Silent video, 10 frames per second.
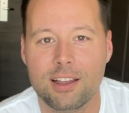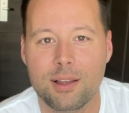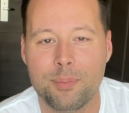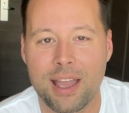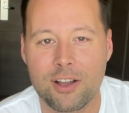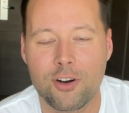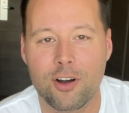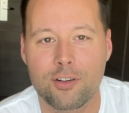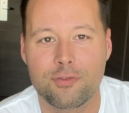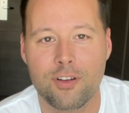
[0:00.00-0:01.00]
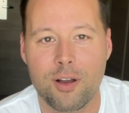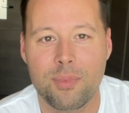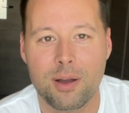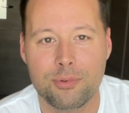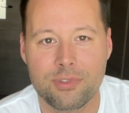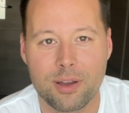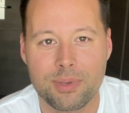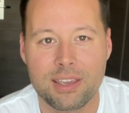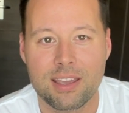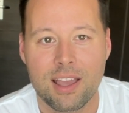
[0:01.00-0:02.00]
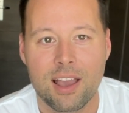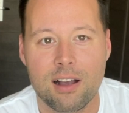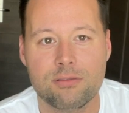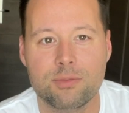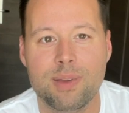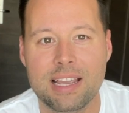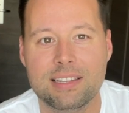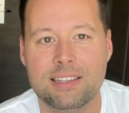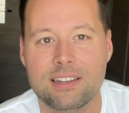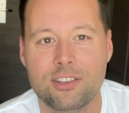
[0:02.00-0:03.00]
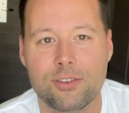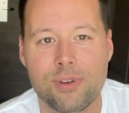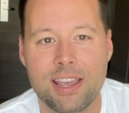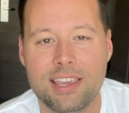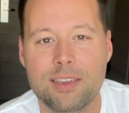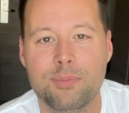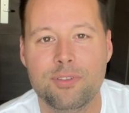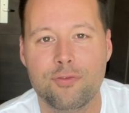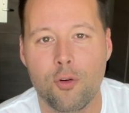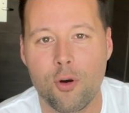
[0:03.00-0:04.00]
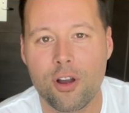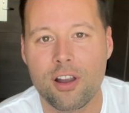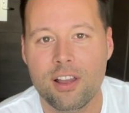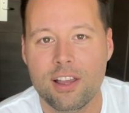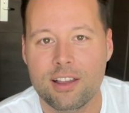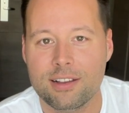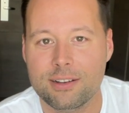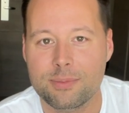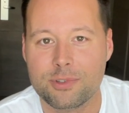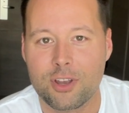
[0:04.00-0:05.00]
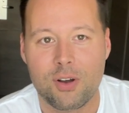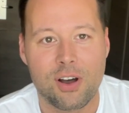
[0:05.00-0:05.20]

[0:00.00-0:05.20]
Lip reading: Bangkok from Abu Dhabi. I was based in the UAE before, so